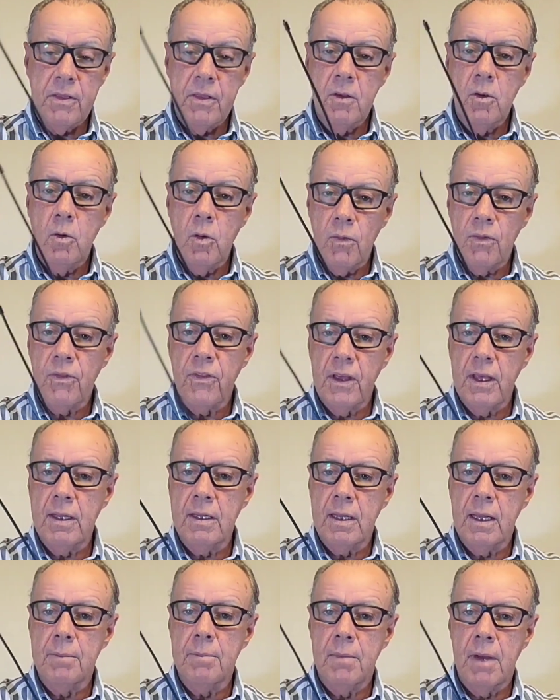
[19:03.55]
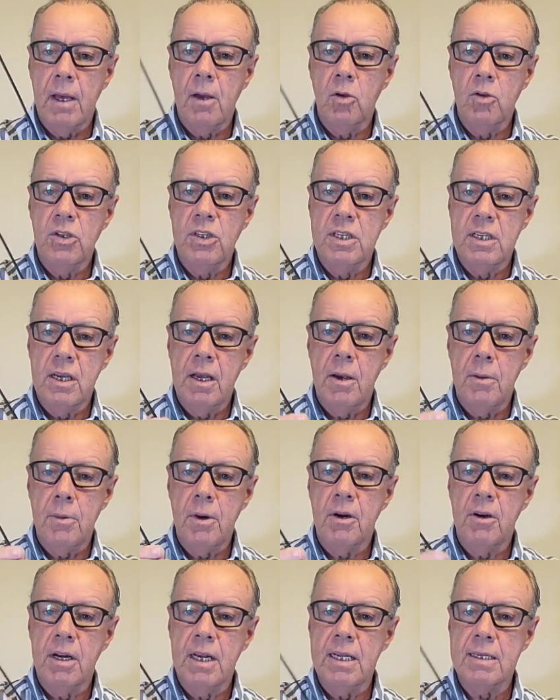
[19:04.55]
good thing about
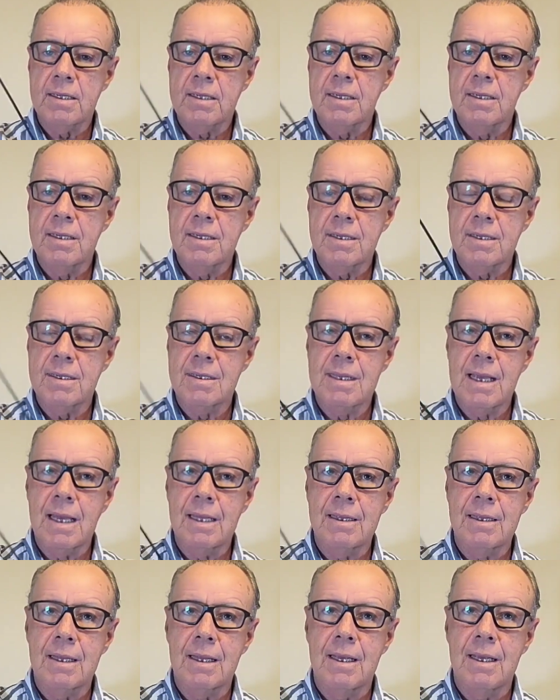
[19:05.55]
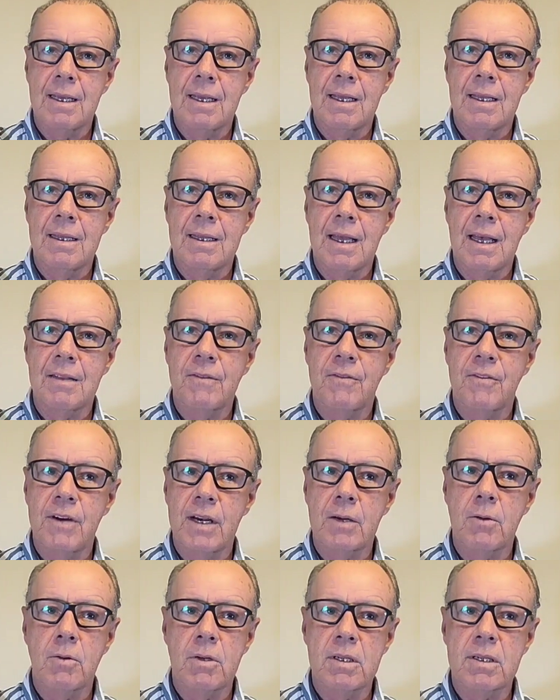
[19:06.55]
GMRS is that
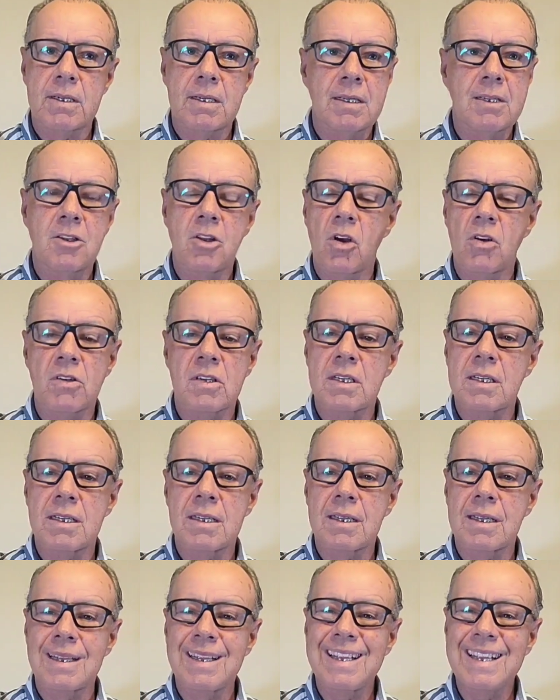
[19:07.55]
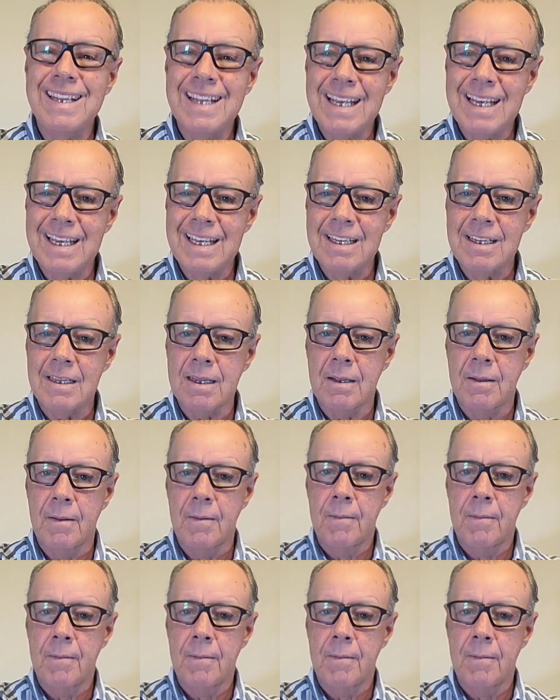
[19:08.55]
frequency doesn't need,